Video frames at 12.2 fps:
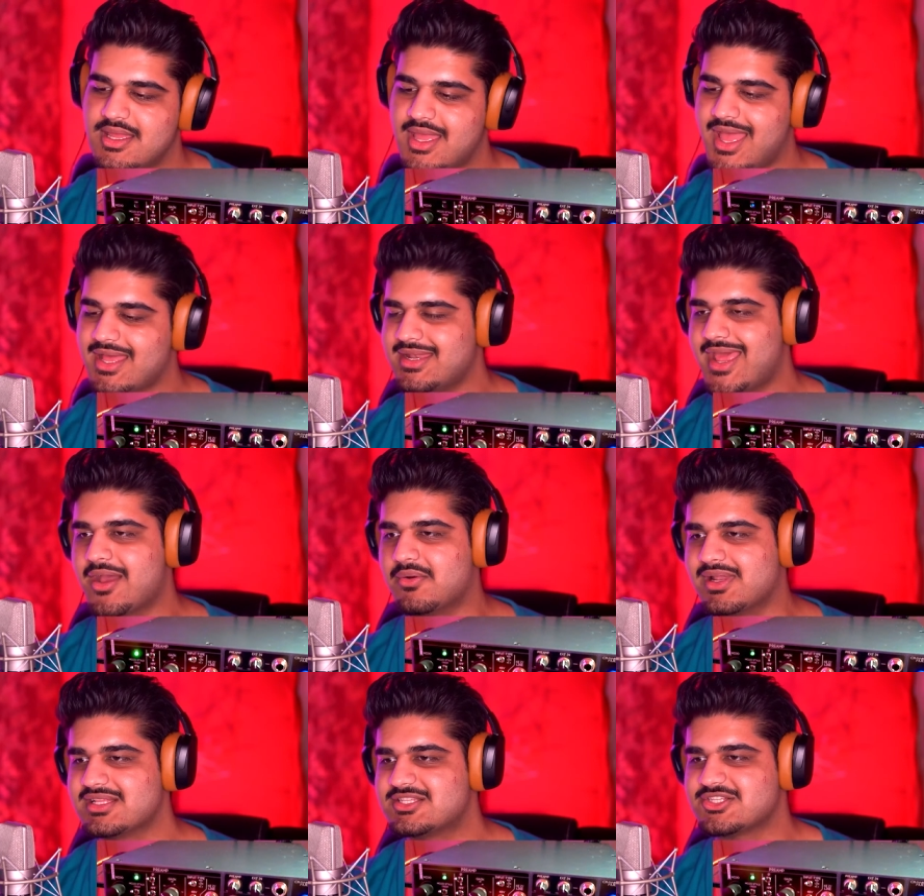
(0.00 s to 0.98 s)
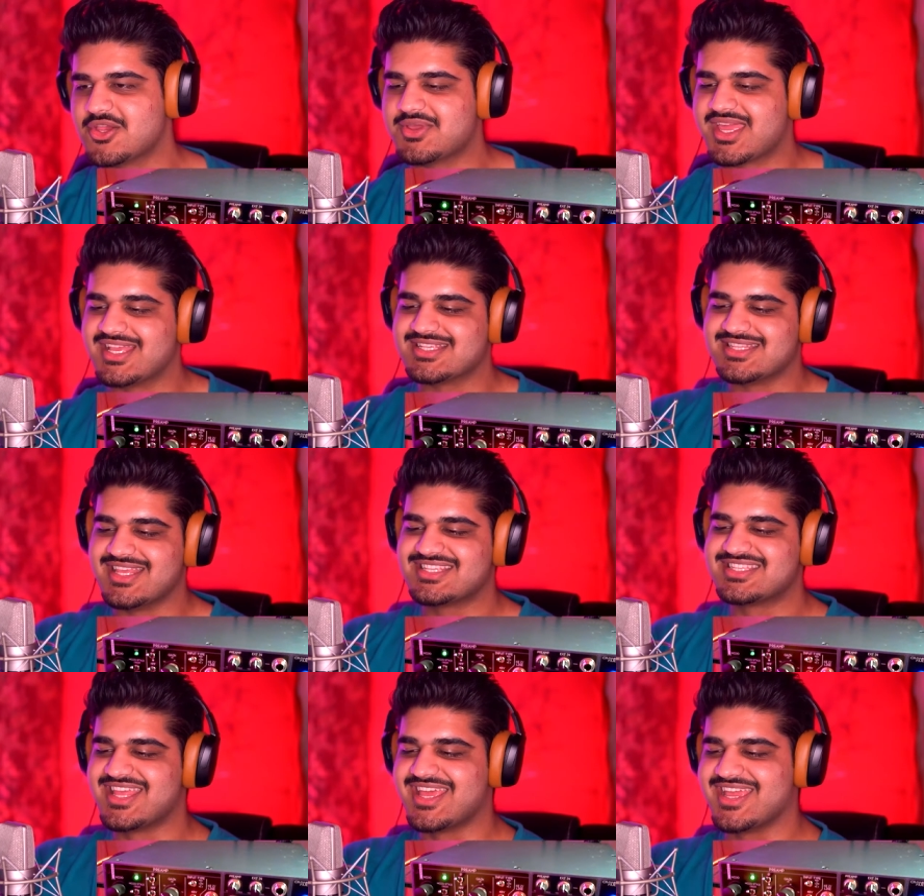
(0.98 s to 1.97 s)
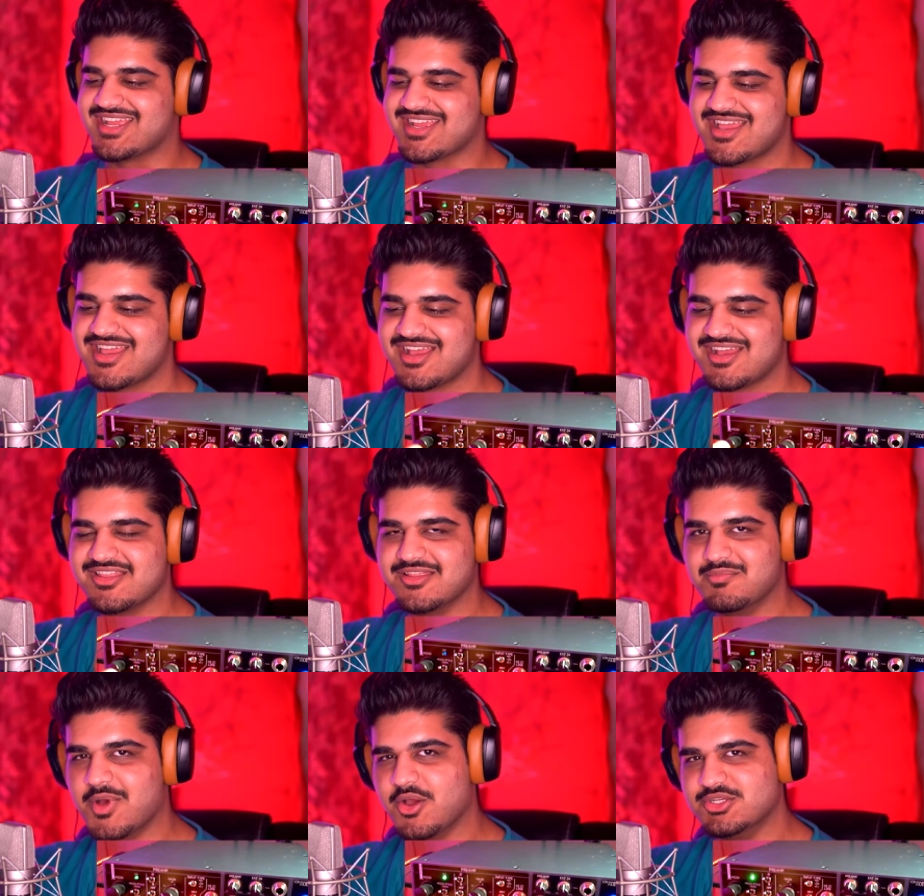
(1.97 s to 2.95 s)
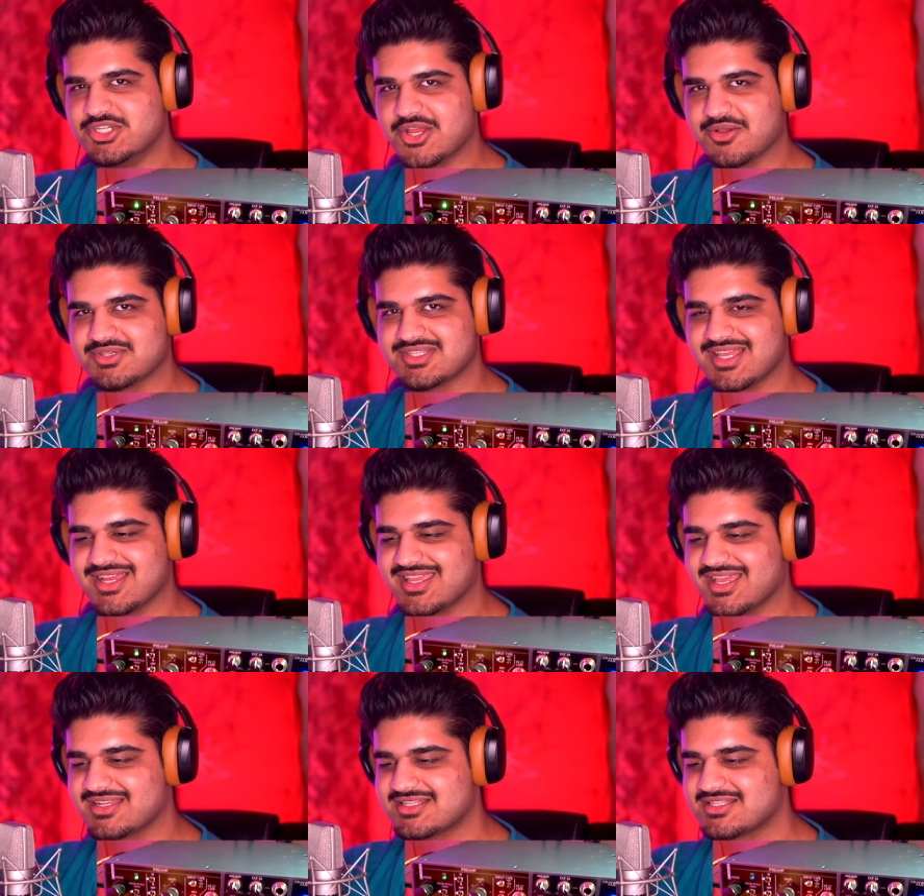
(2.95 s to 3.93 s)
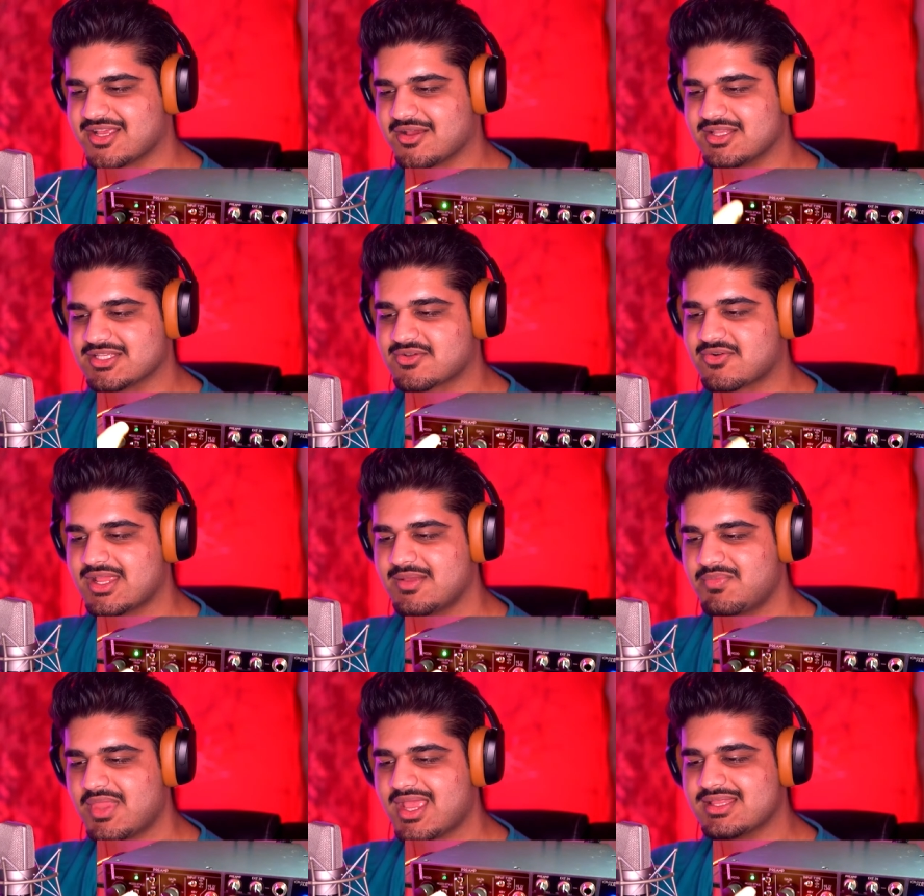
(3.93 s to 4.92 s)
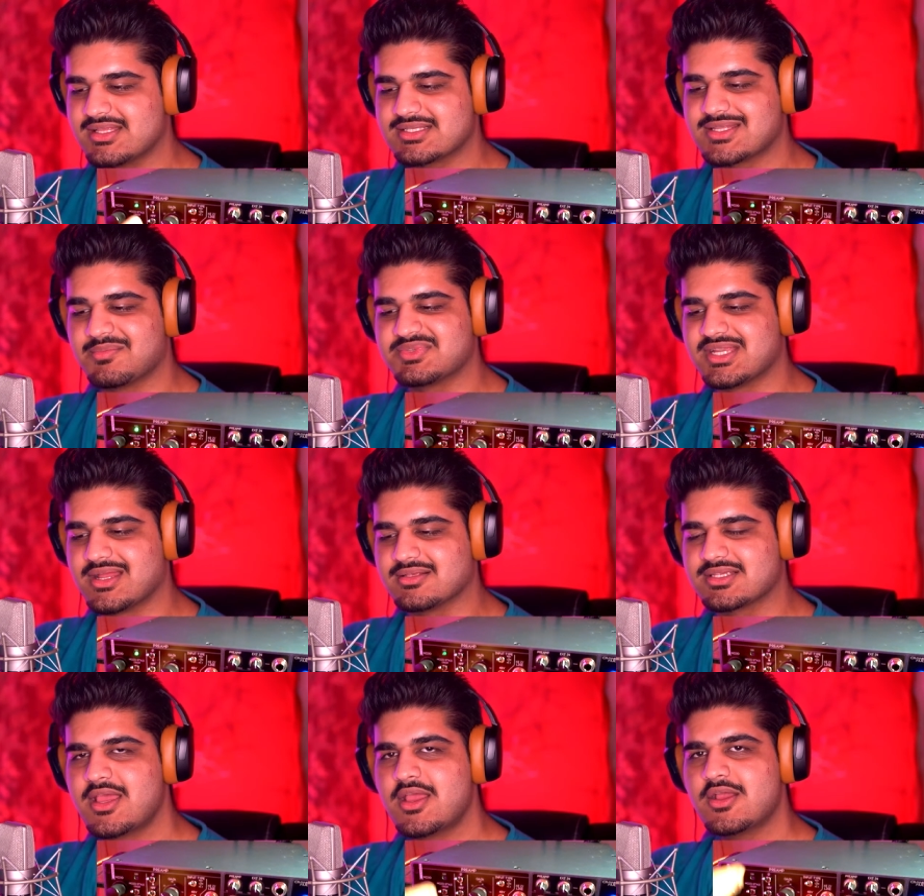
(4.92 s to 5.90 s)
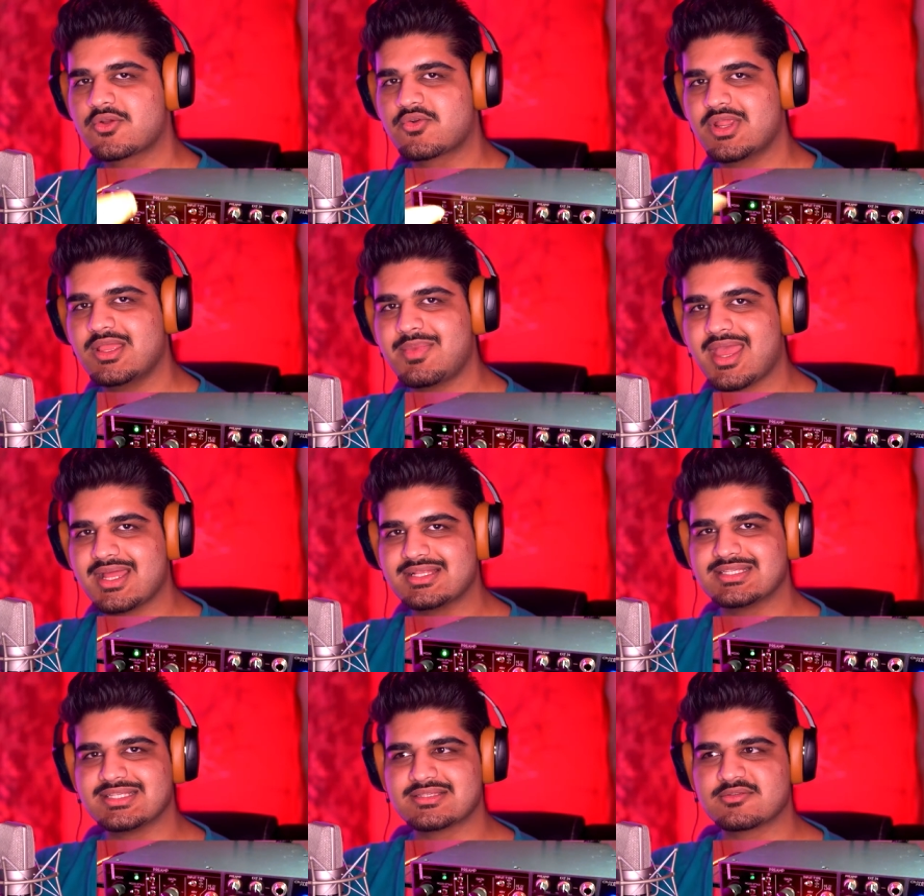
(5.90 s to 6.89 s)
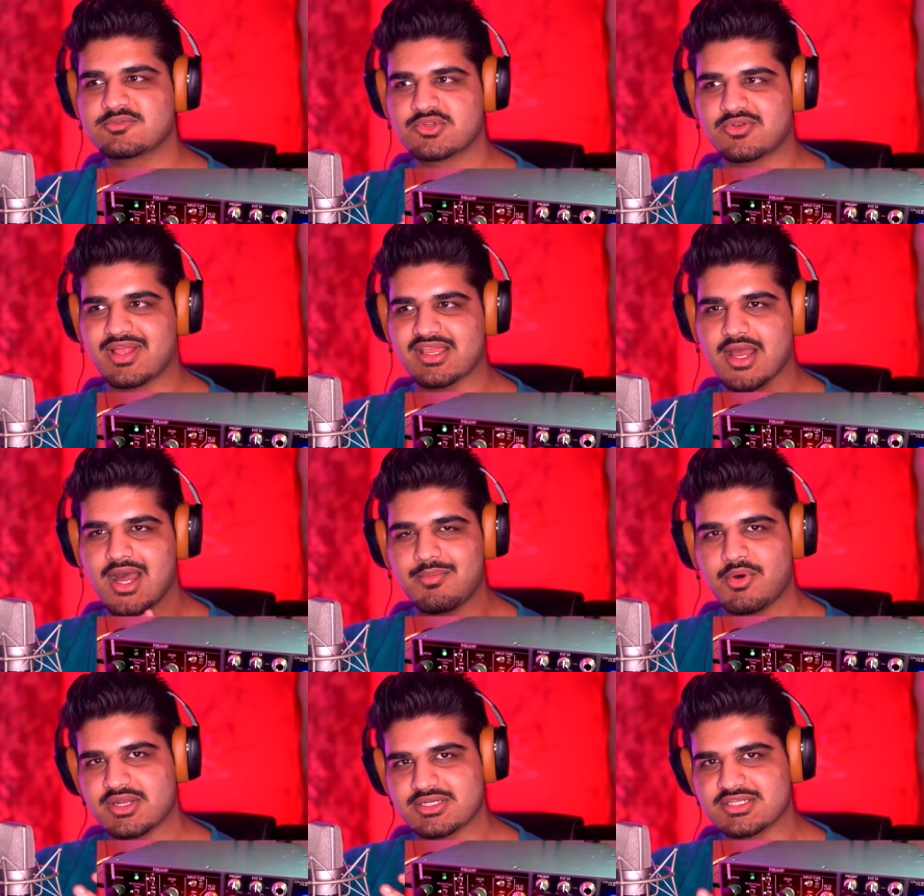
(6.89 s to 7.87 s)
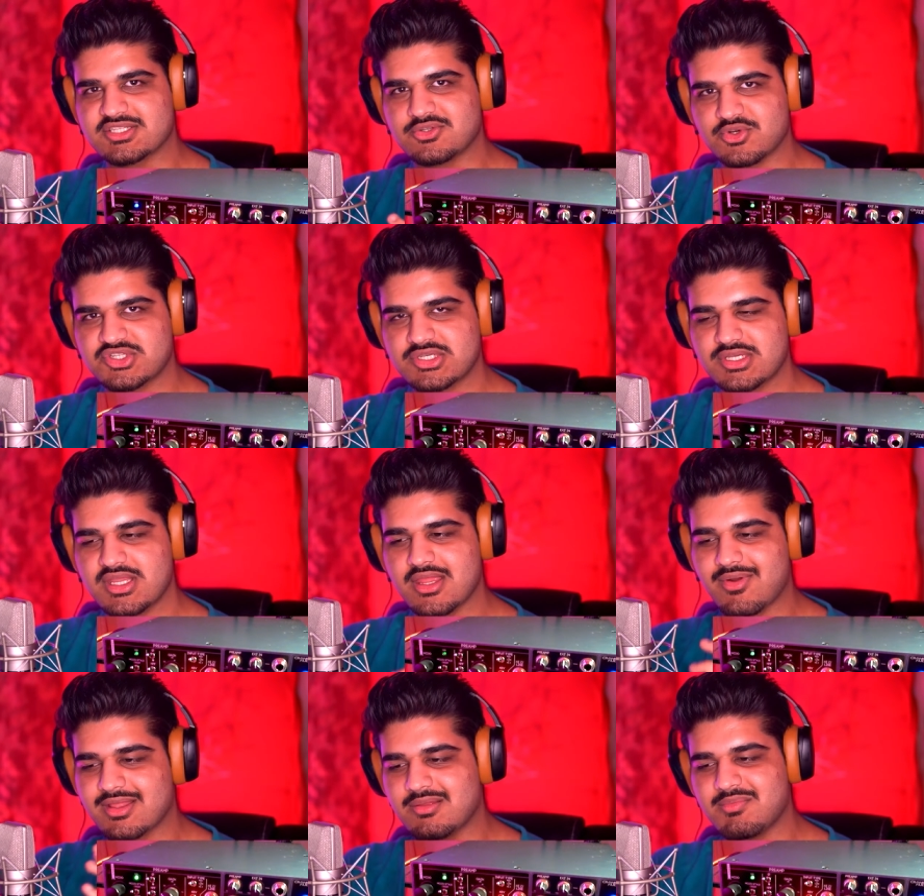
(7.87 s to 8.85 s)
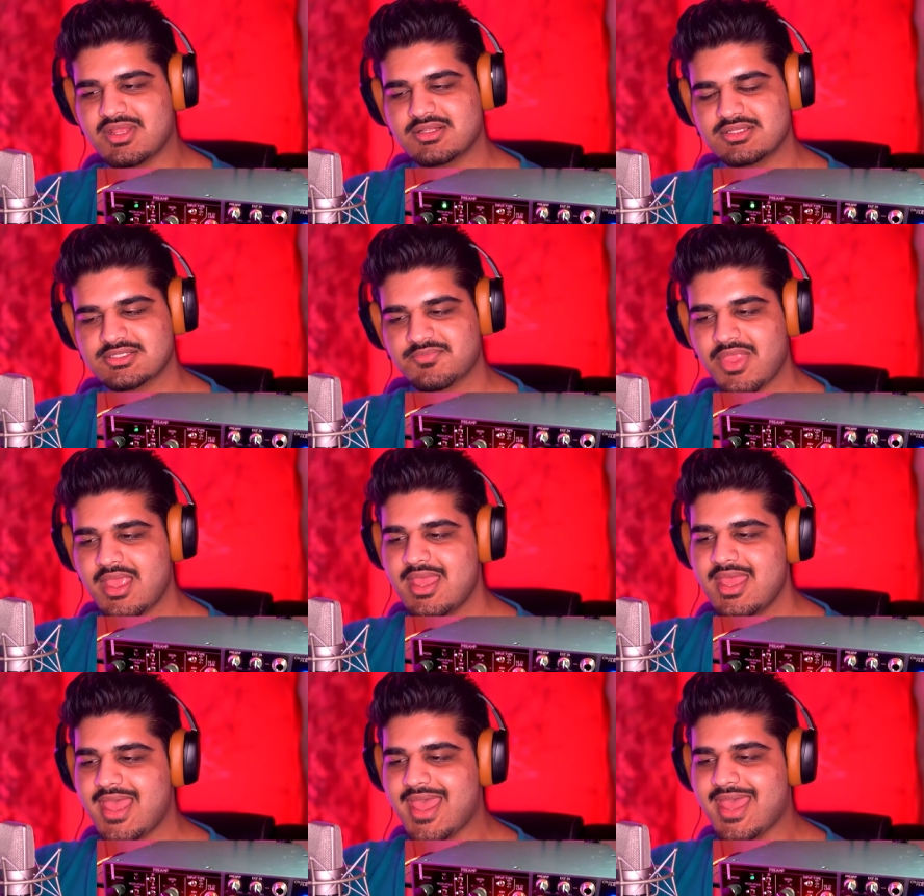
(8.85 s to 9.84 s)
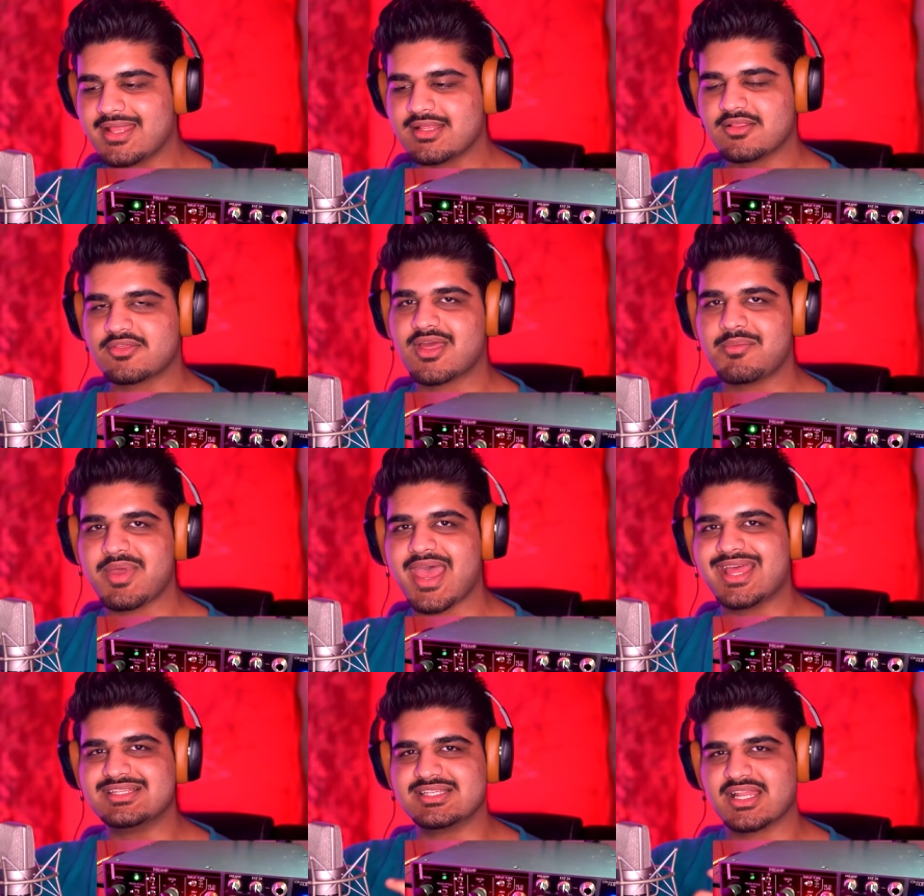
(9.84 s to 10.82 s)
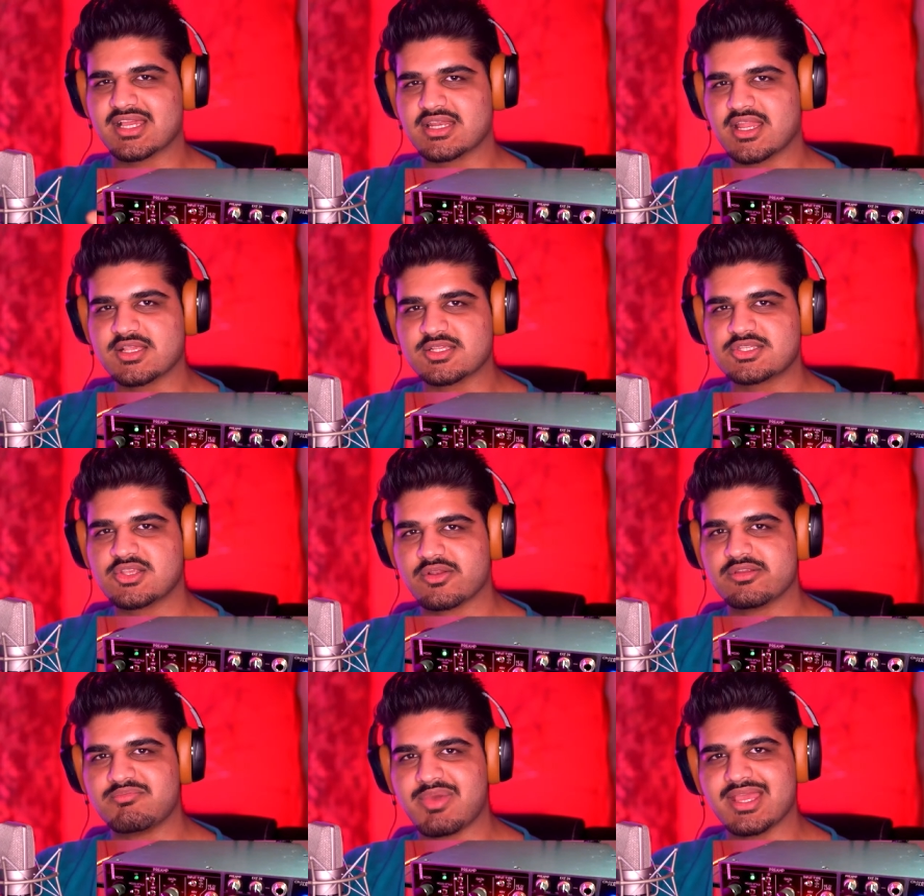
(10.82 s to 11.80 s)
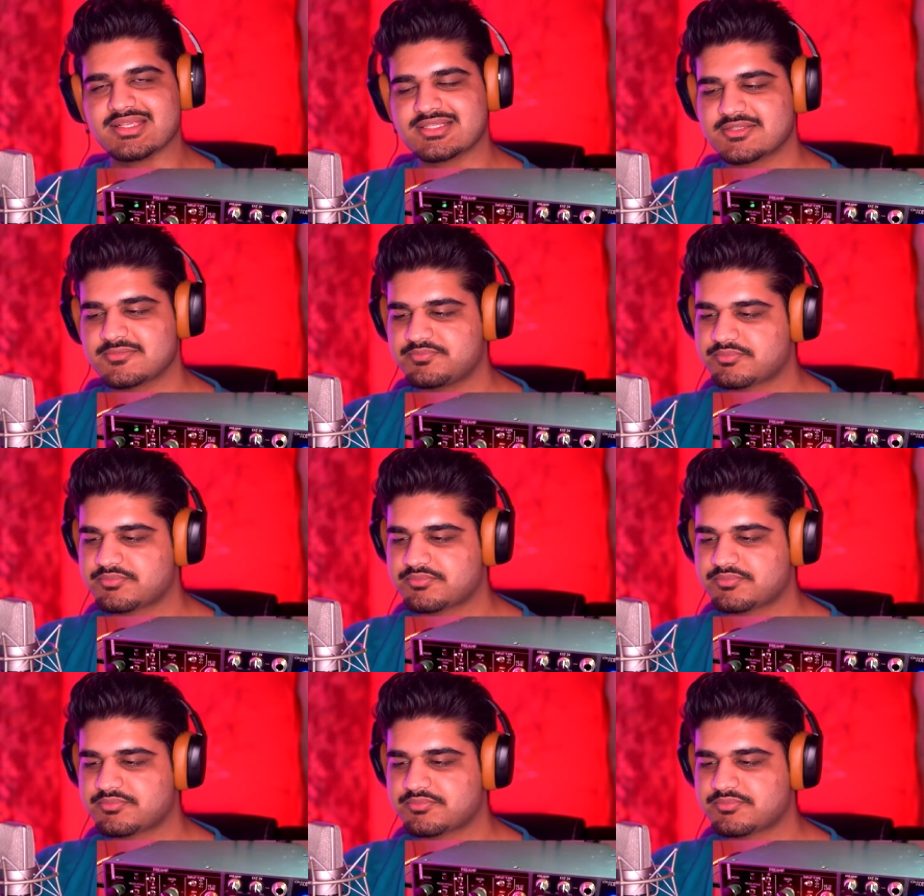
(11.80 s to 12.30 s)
And now, let's showcase this thing, the Mojo circuit. So, there's cream and there's thump styles. Cream adds in some sort of like harmonic distortion around the middles, and then the thump adds in like a nice solid bass.